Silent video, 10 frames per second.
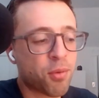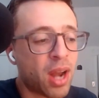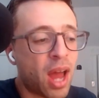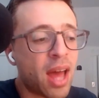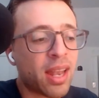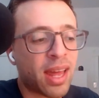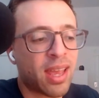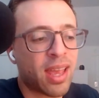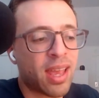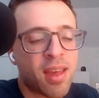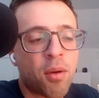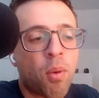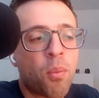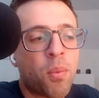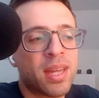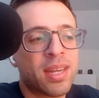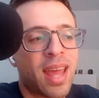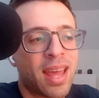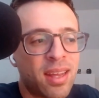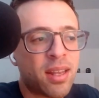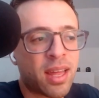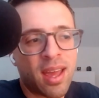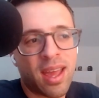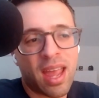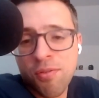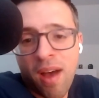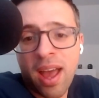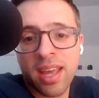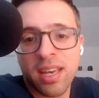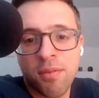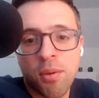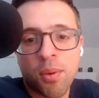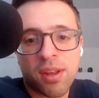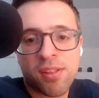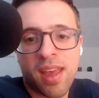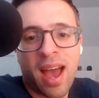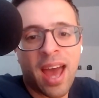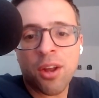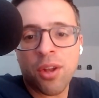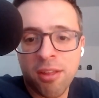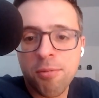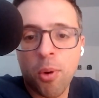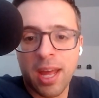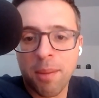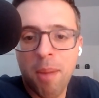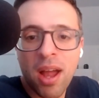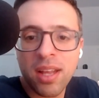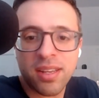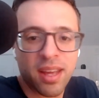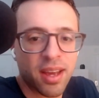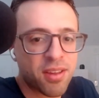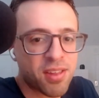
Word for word: And if we're not, like, is that what we intended? Like, it's fine if you want to say, I don't like sports, I like politics.